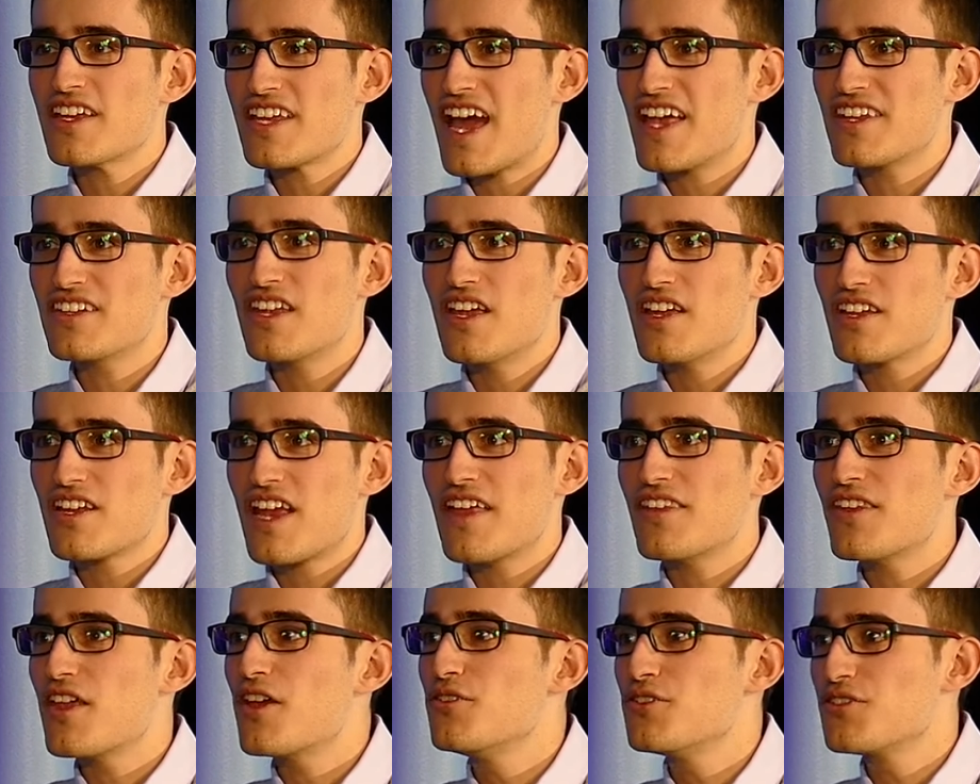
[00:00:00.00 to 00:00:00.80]

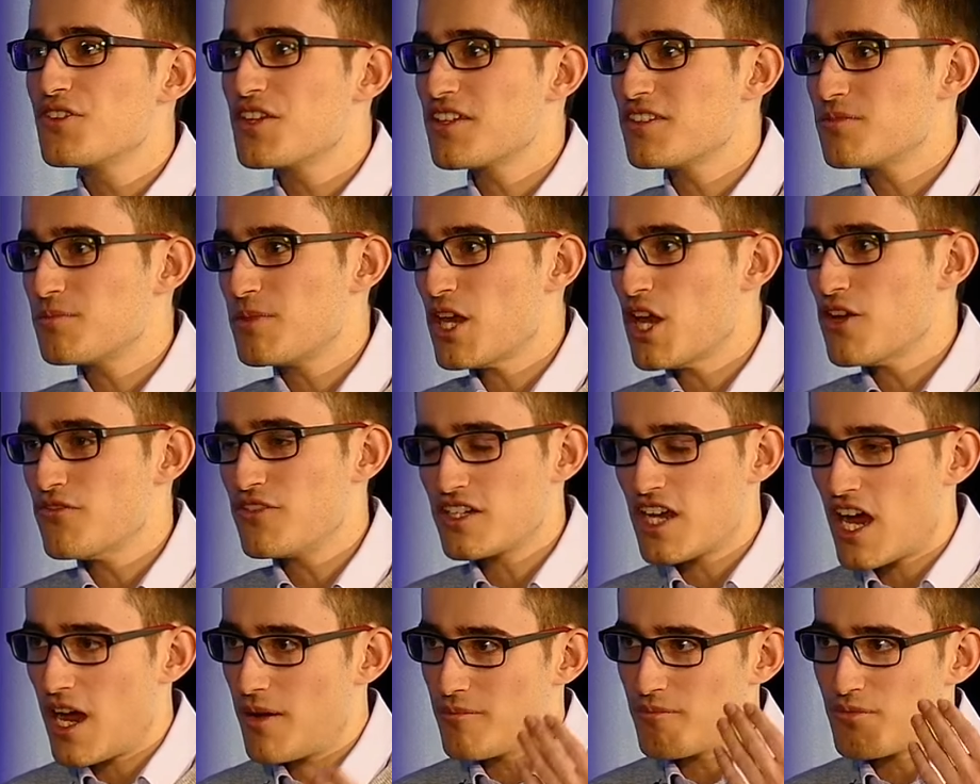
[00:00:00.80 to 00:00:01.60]
Can those things be
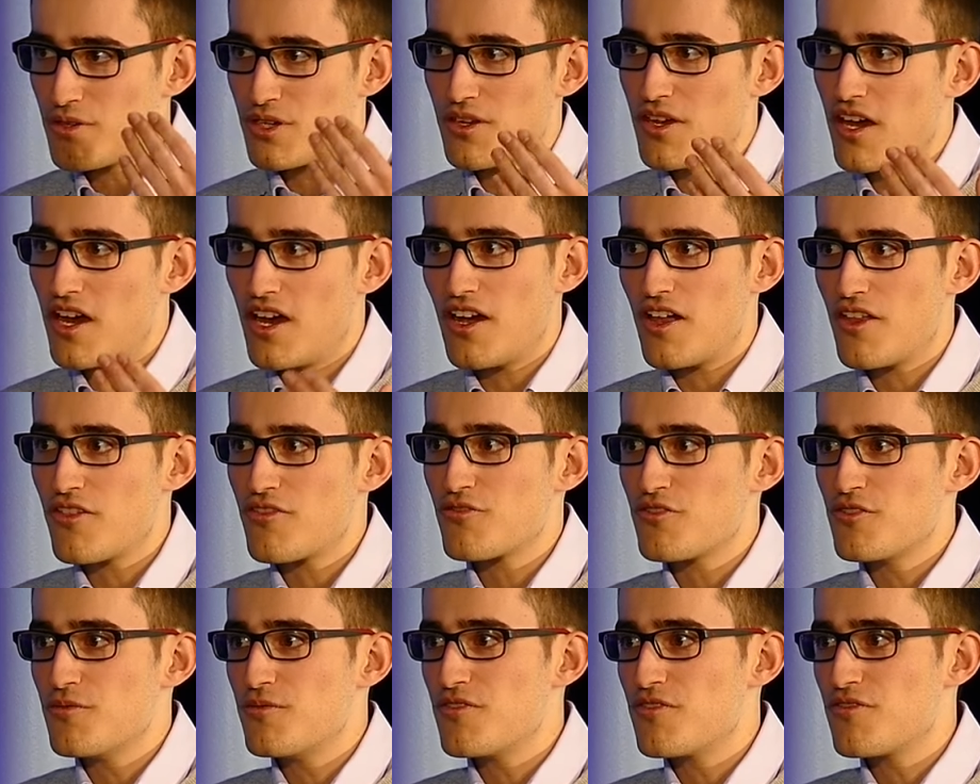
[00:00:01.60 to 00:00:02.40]
overcome
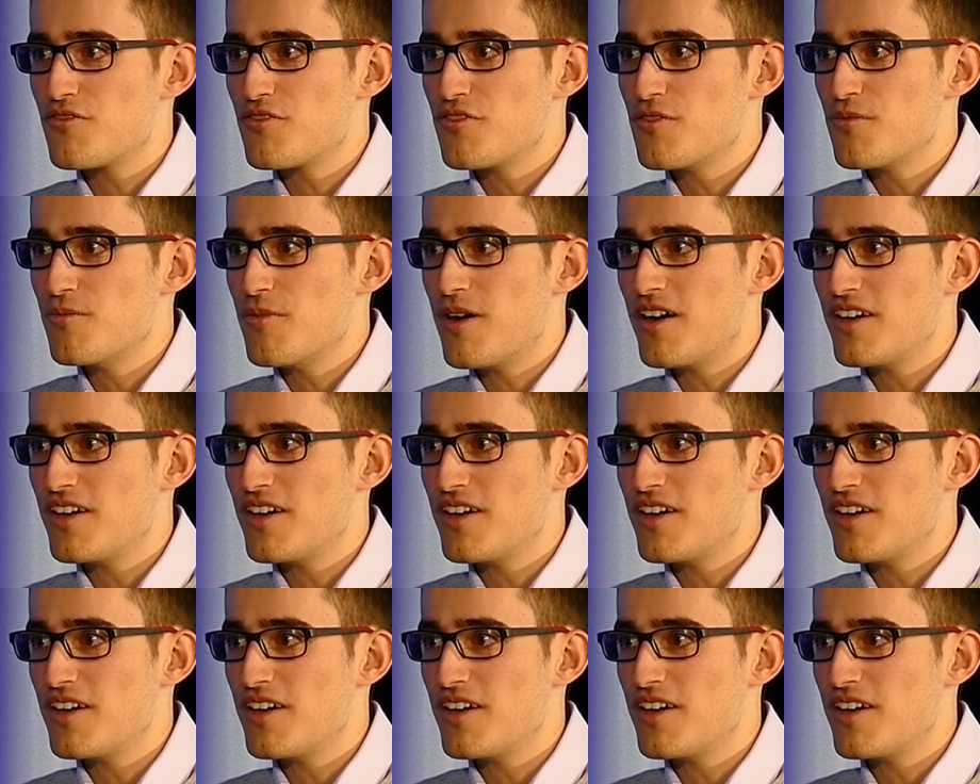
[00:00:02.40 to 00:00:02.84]
through the